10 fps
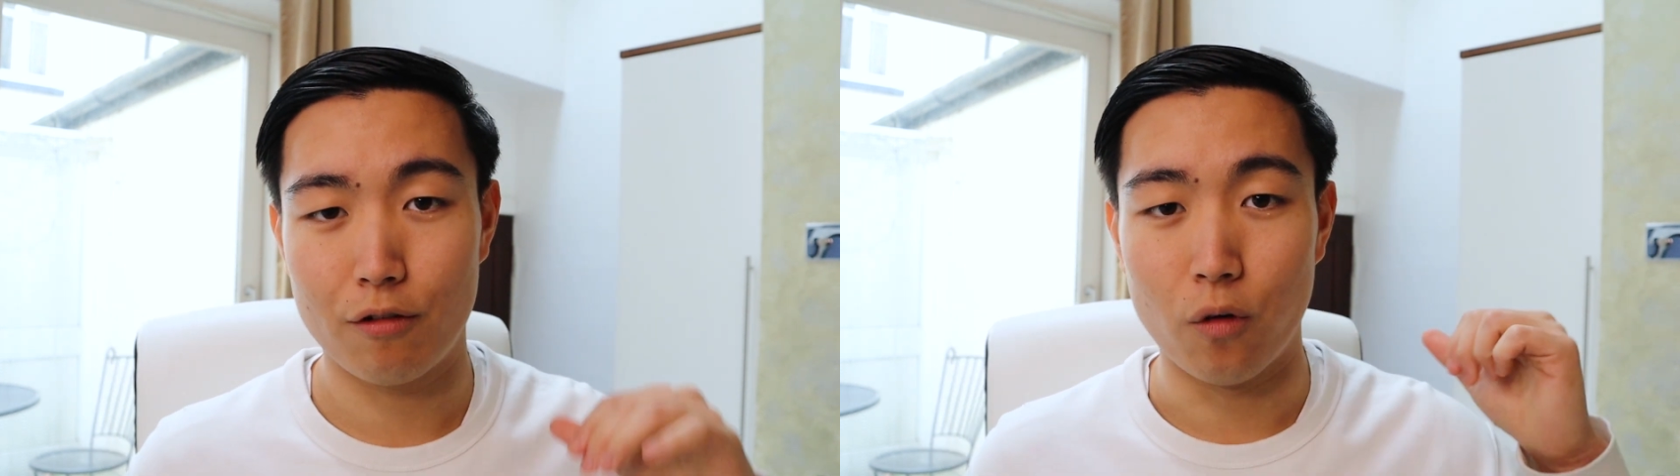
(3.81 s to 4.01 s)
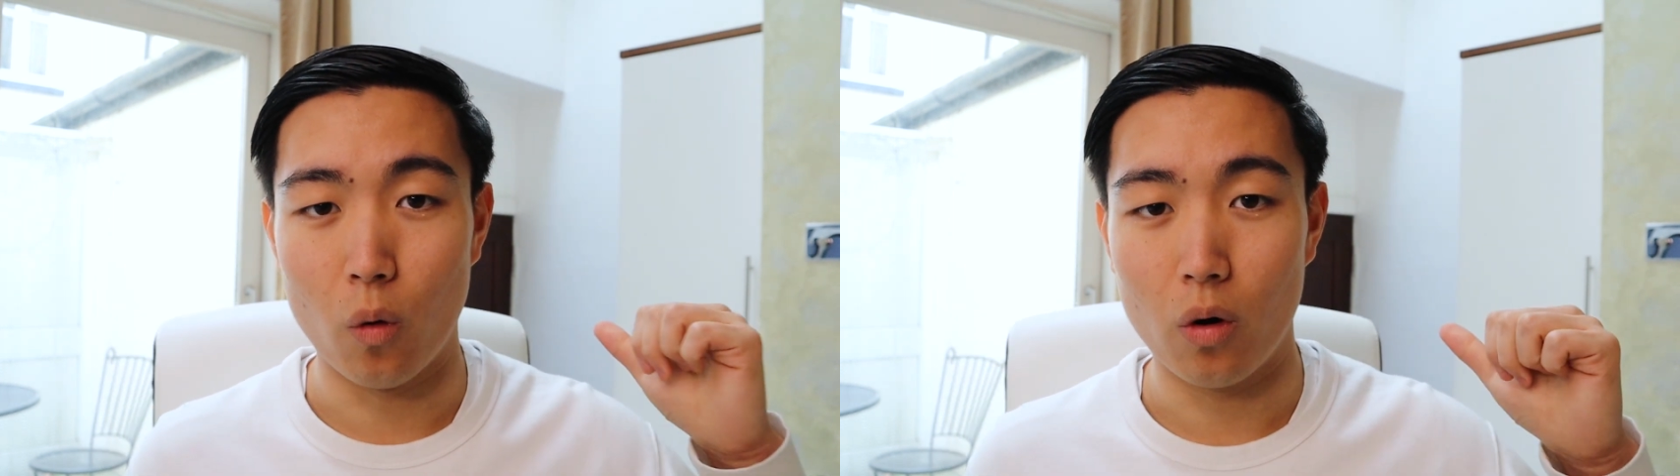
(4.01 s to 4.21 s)

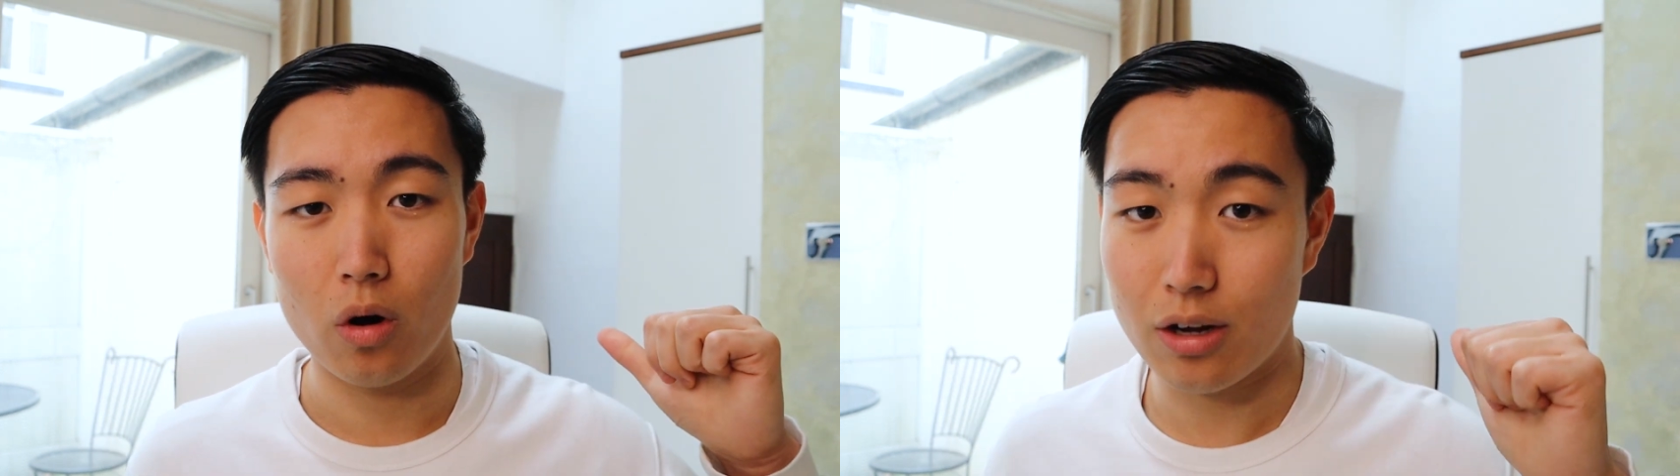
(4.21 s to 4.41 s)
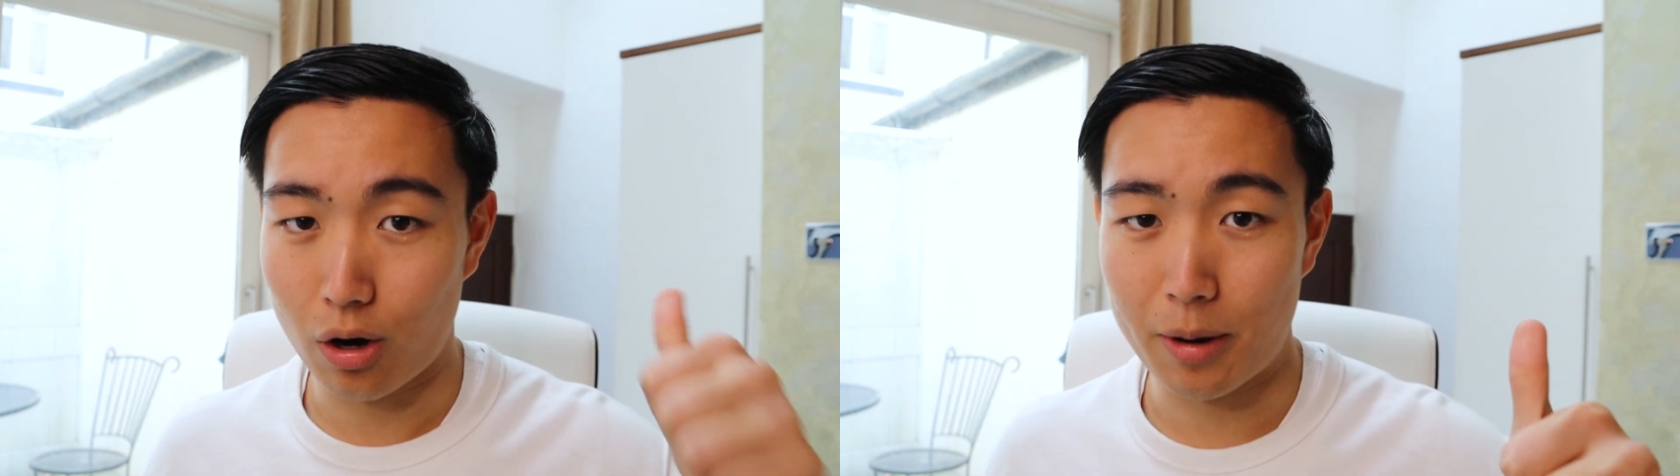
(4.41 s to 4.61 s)
for
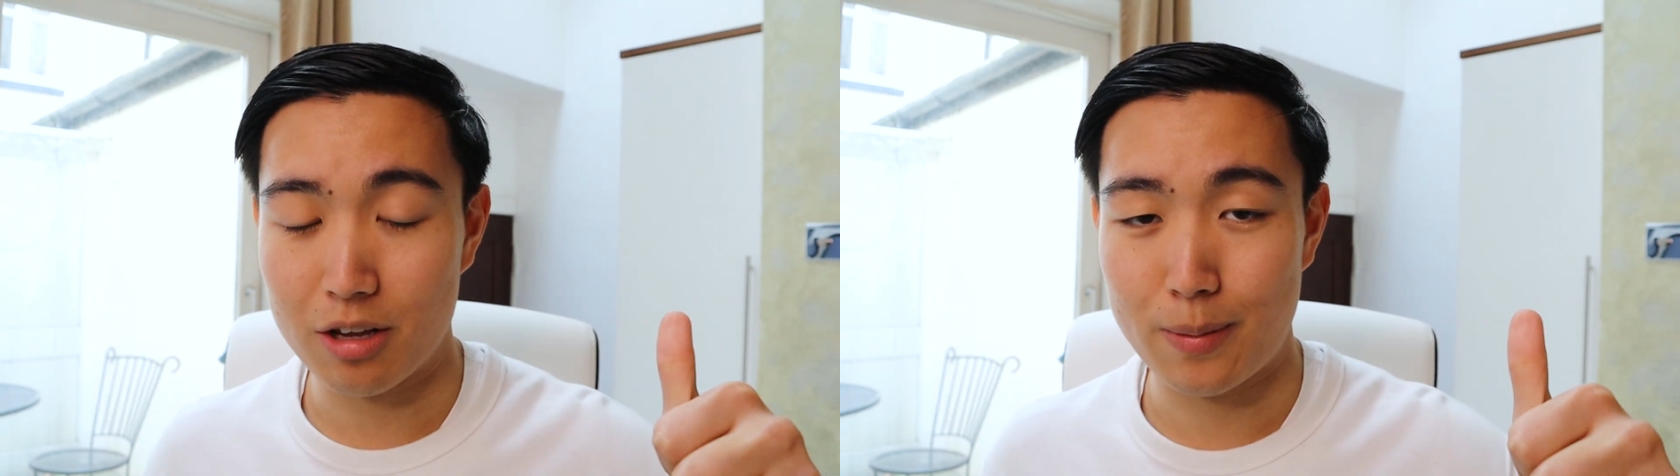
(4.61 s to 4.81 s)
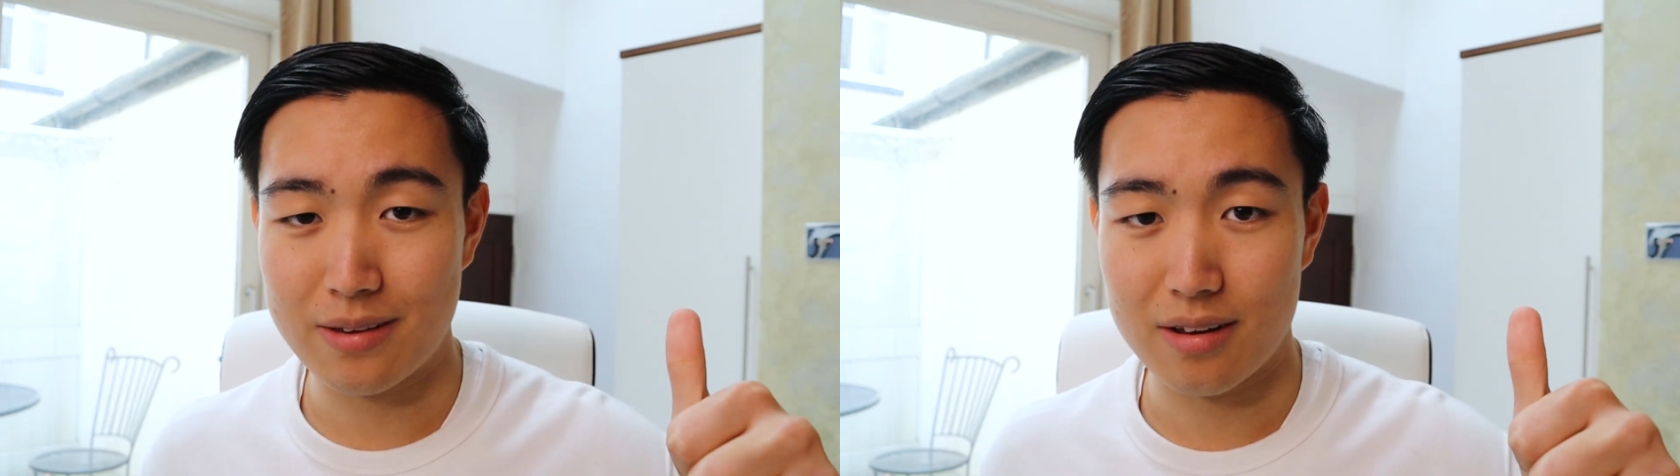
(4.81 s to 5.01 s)

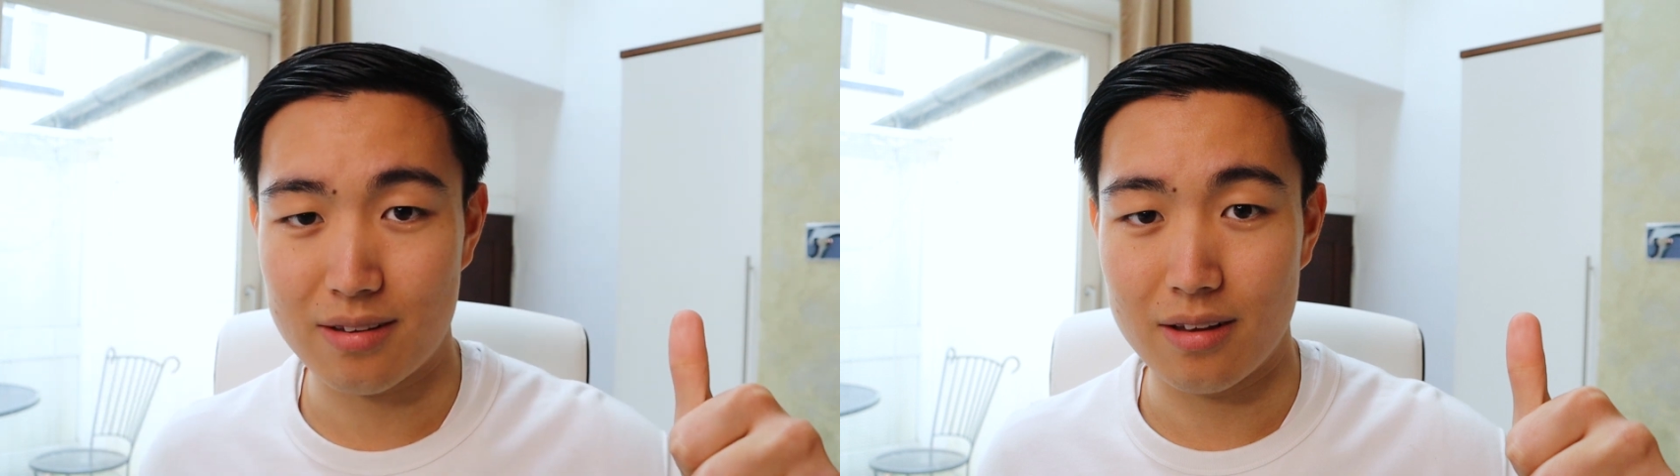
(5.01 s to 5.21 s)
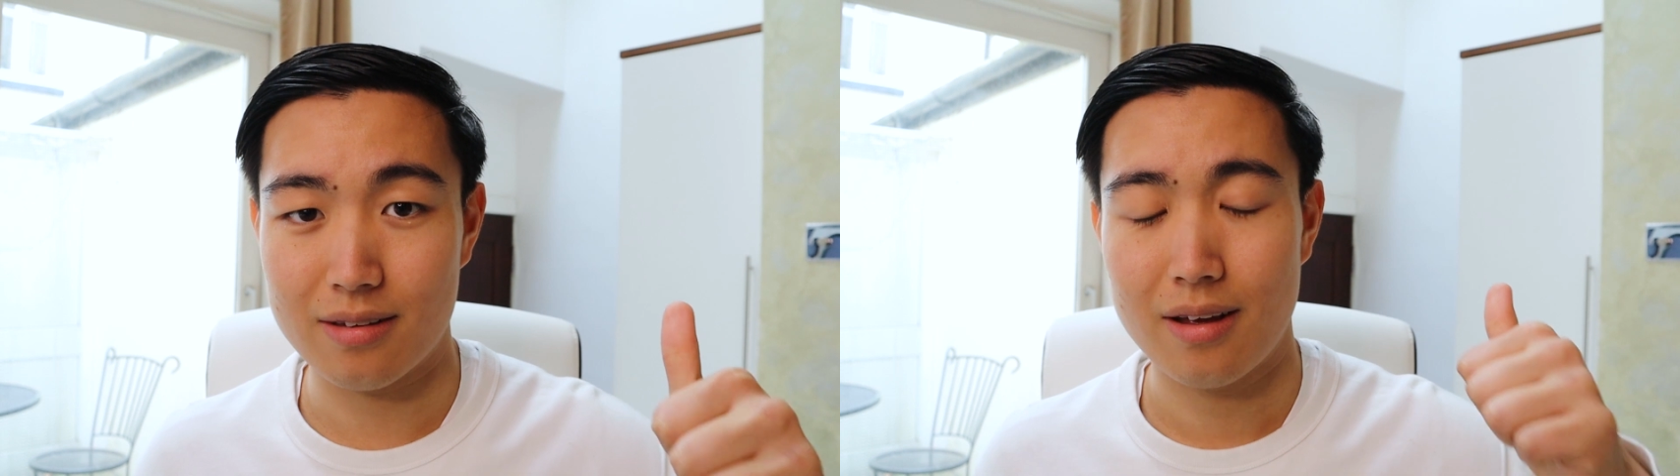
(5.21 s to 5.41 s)
e-commerce
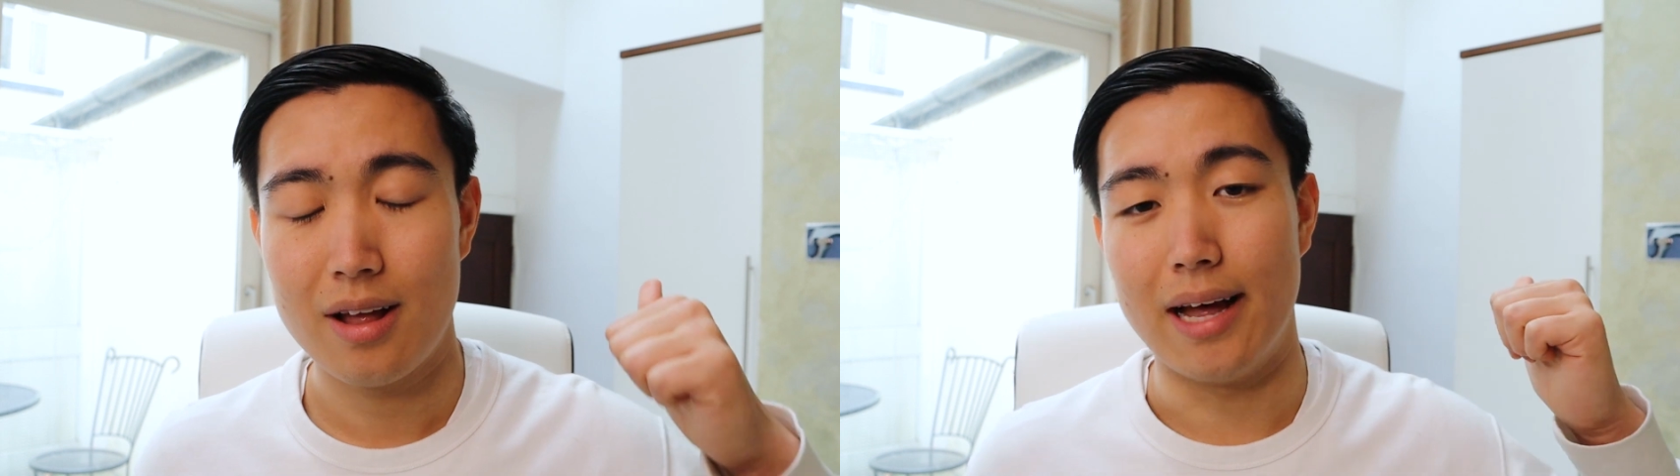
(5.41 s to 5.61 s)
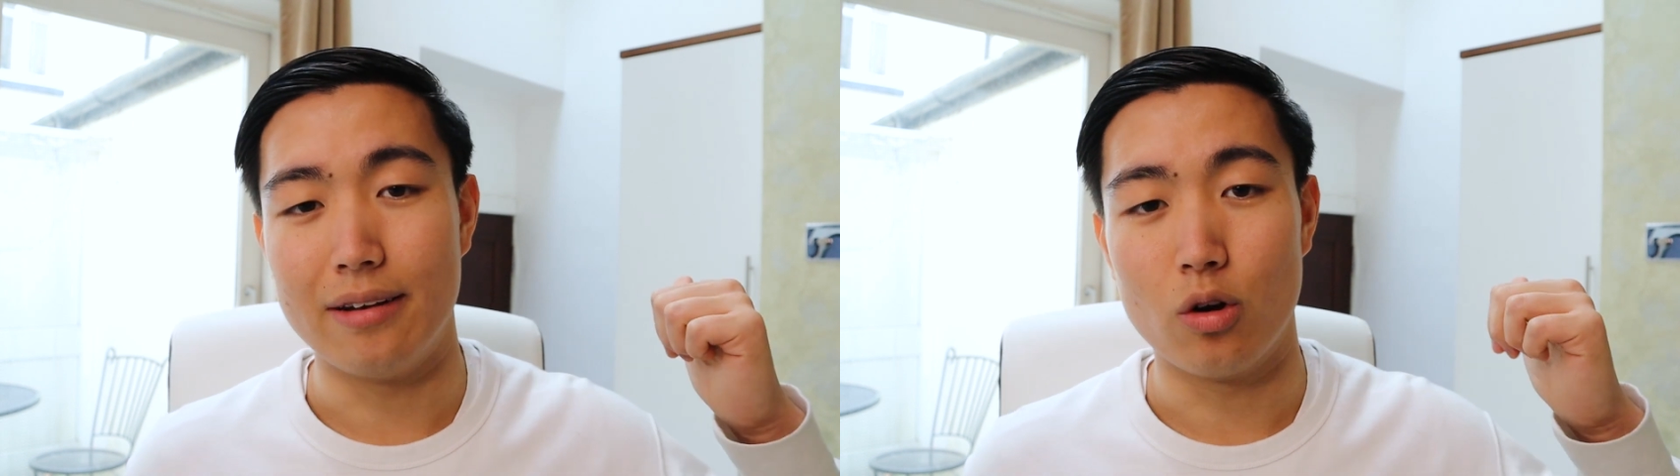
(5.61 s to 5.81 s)
businesses
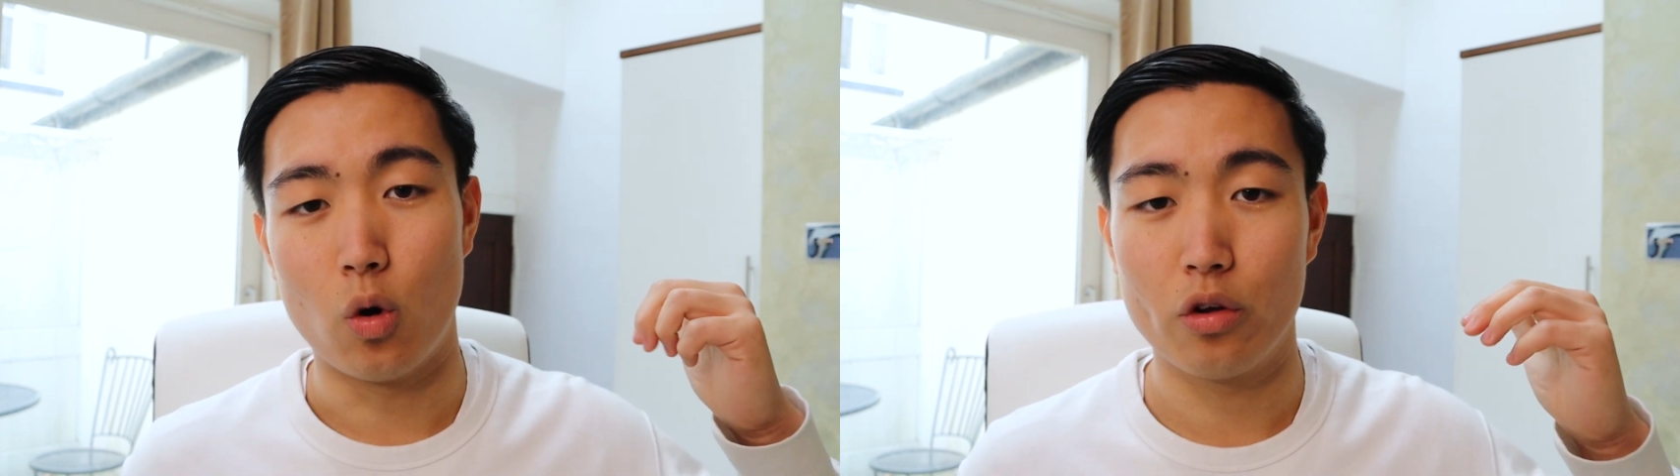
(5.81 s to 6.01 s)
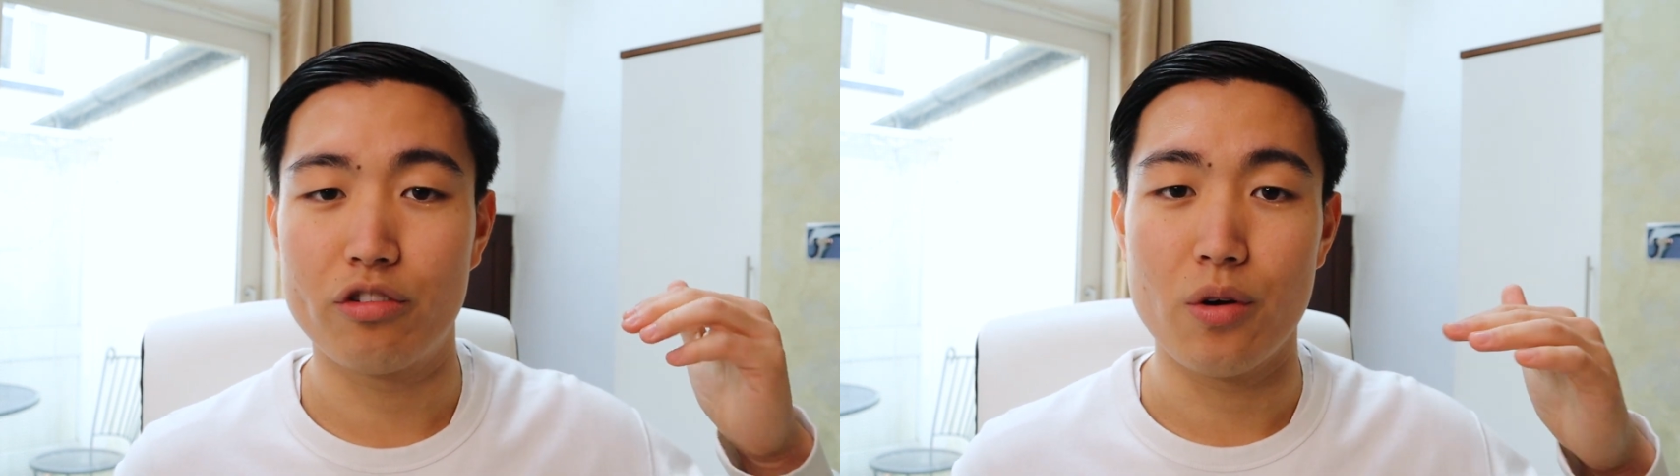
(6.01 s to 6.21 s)
and
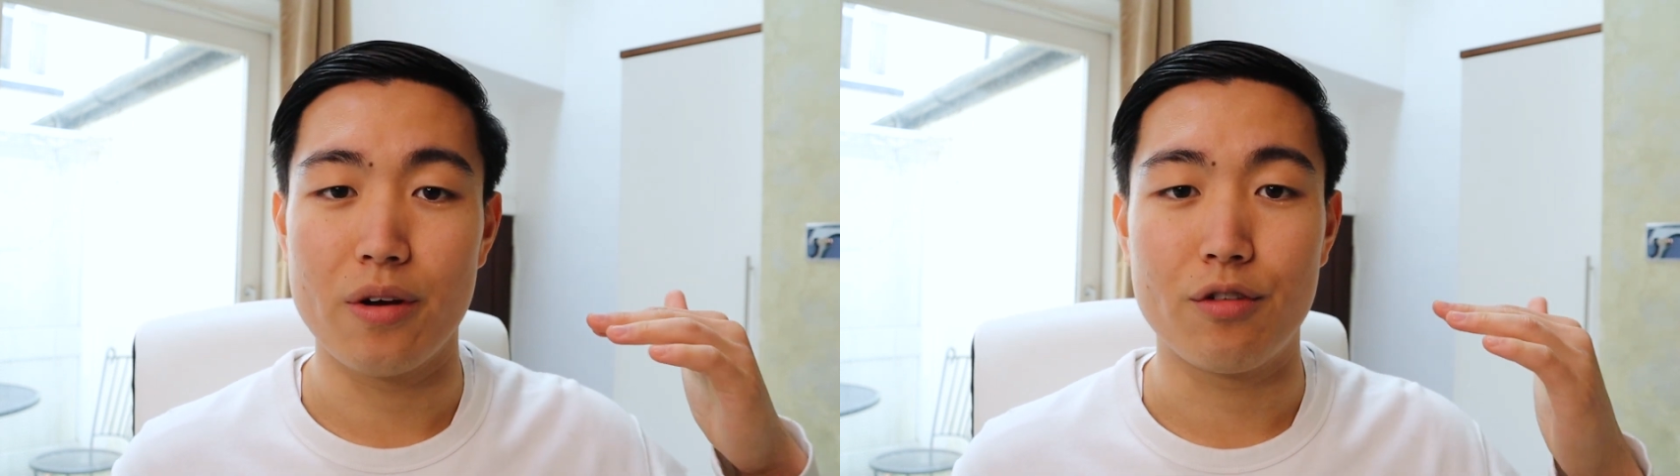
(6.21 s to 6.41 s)
also